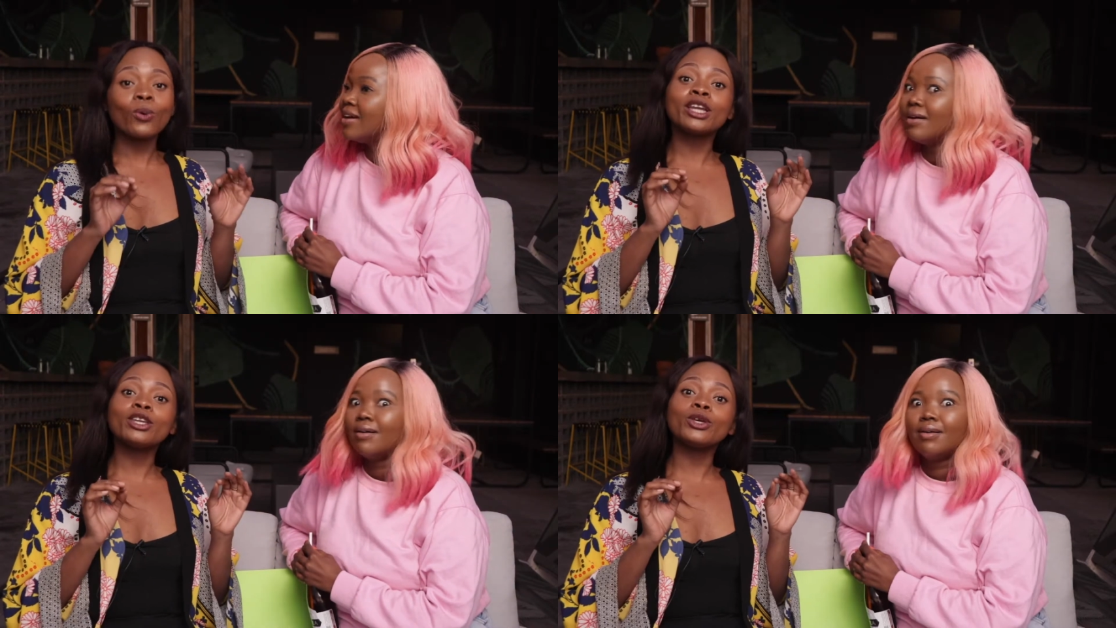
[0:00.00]

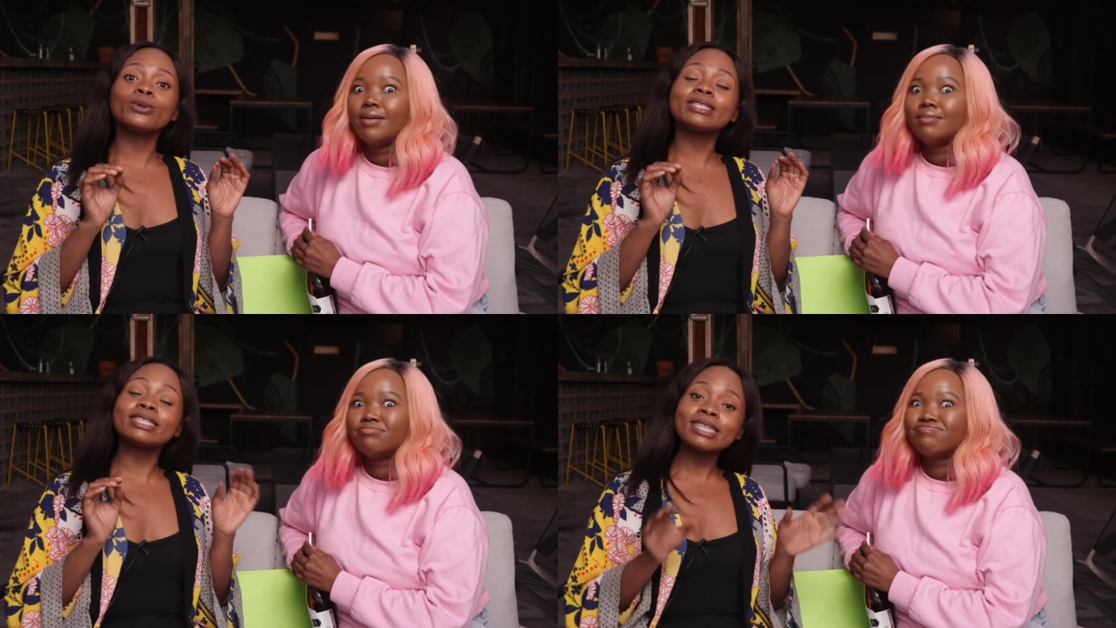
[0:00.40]
Speaker 1: When
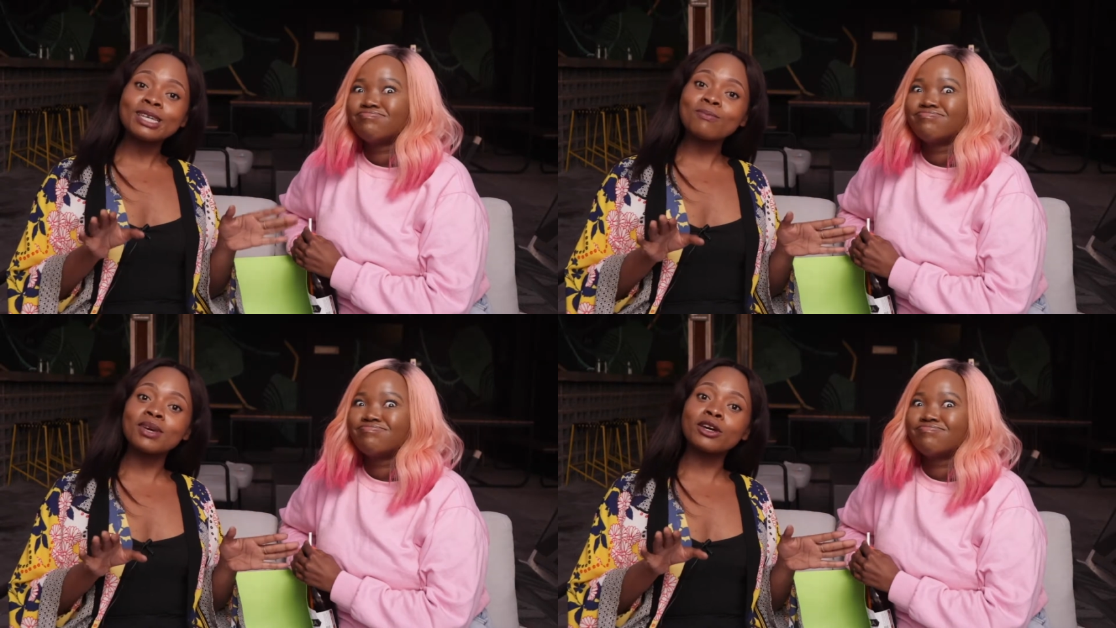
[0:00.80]
you
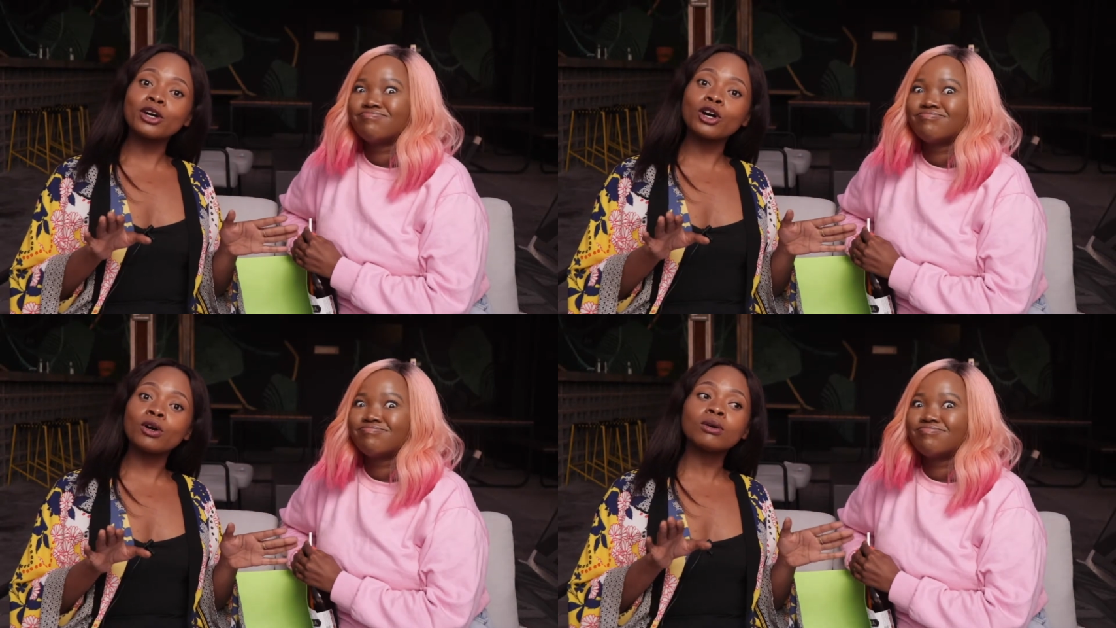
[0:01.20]
see
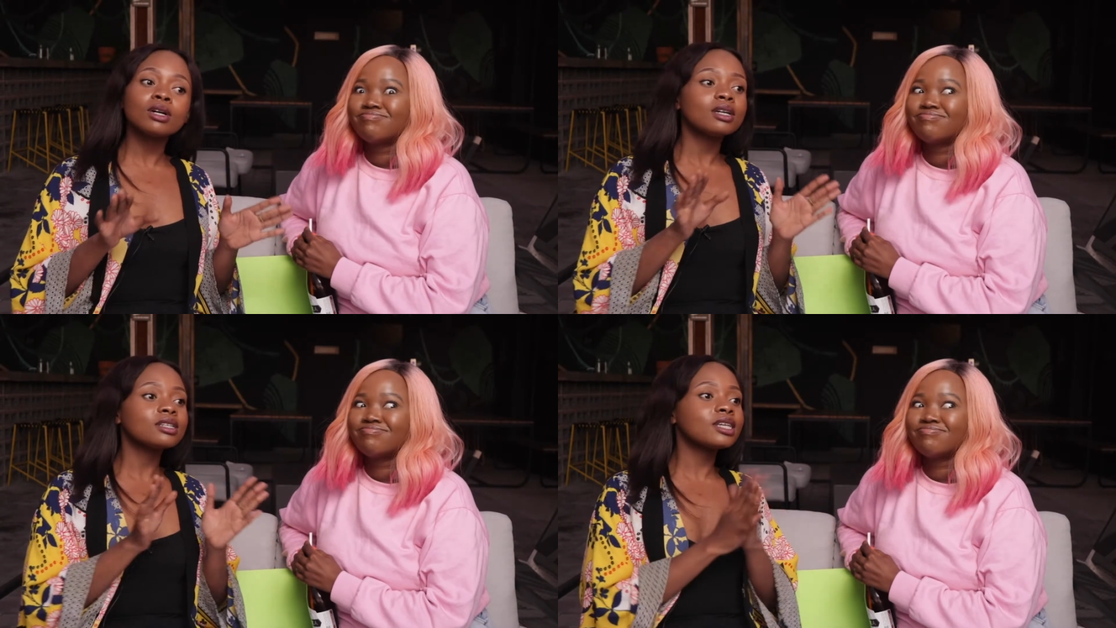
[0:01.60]
Mingo,
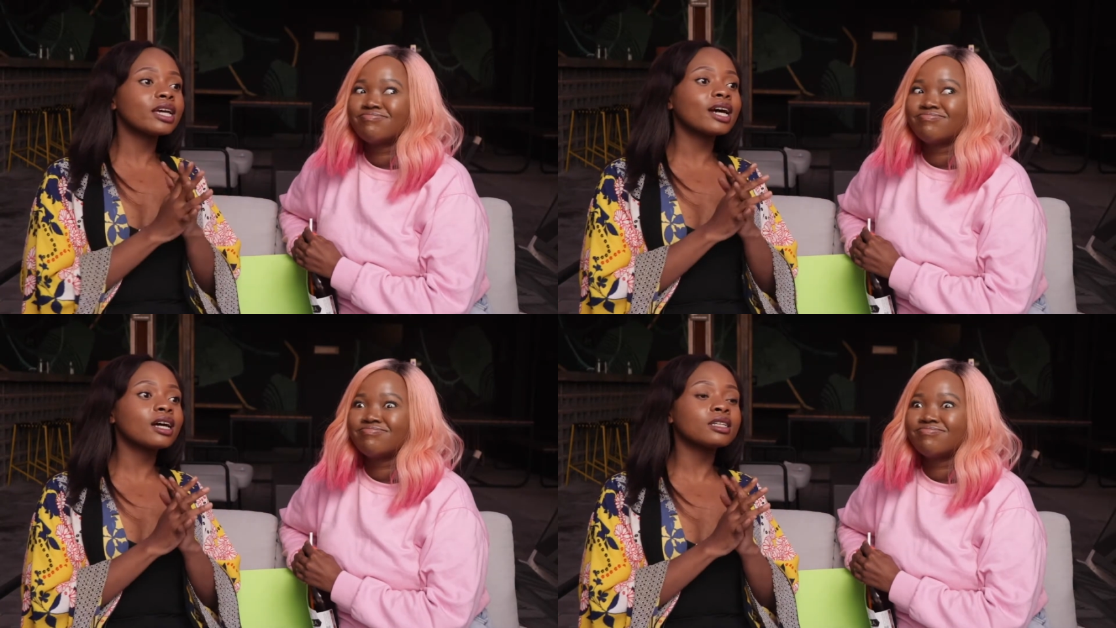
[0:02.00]

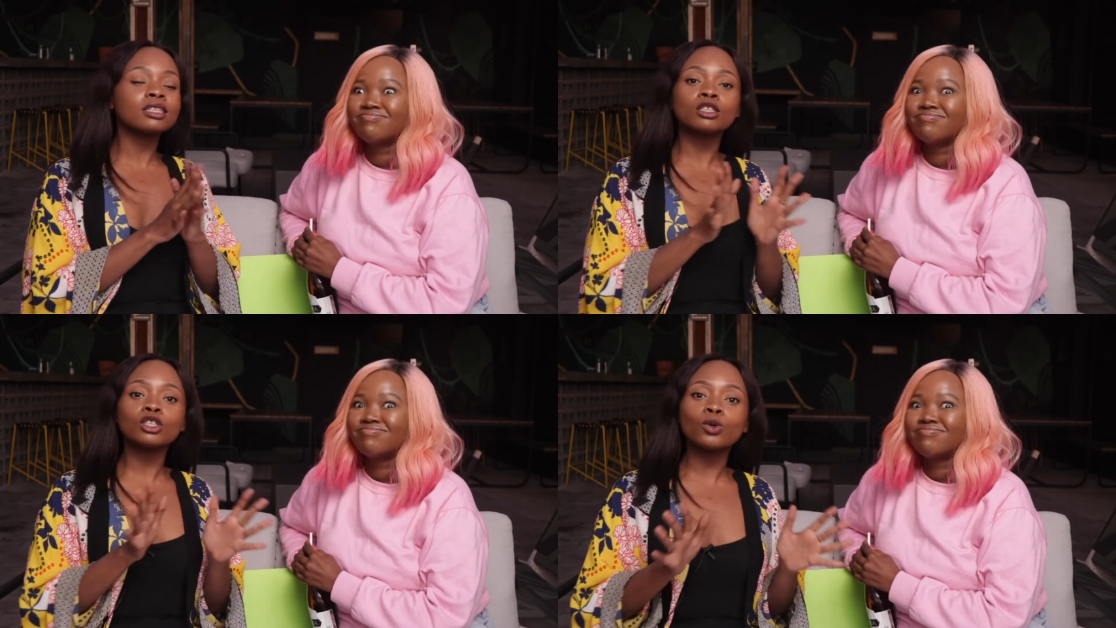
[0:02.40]
take out a
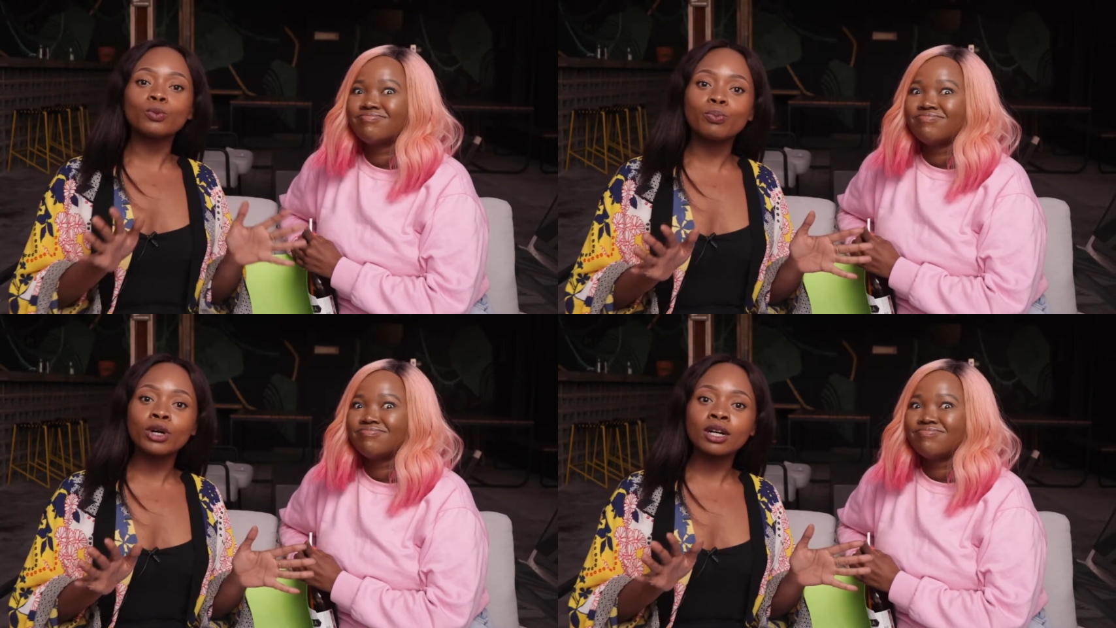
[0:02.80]
little
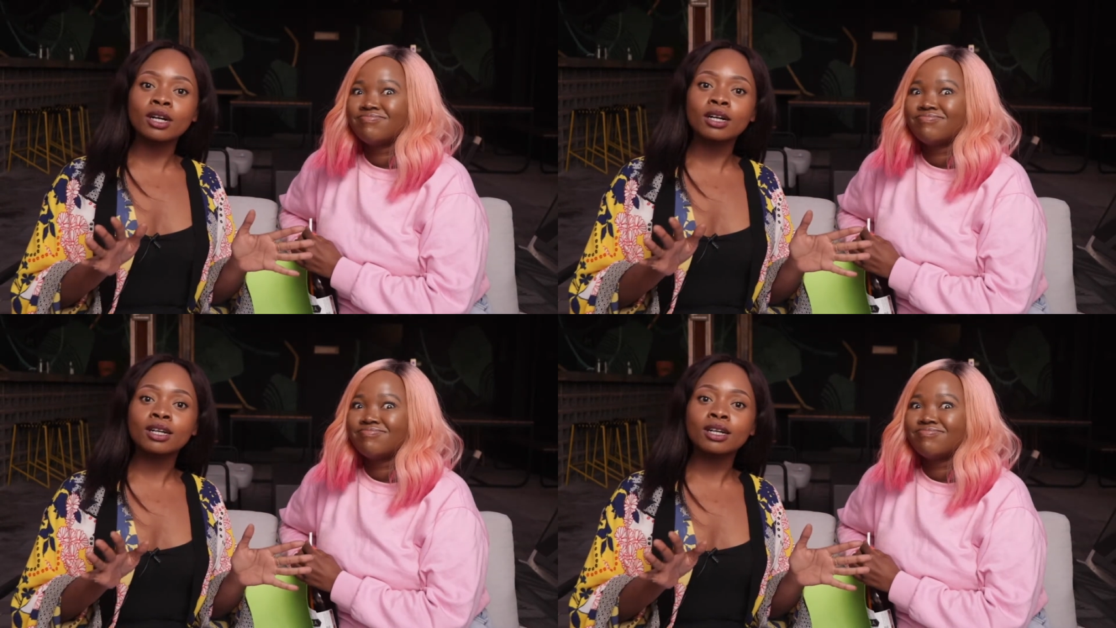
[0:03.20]
notebook,